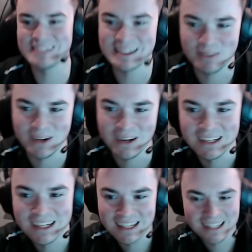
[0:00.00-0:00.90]
was like,
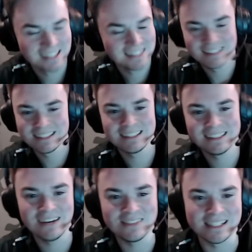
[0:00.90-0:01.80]
bro, peace.
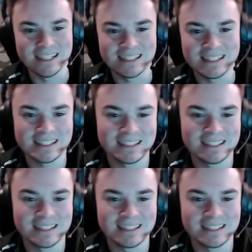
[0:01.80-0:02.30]
That was nuts.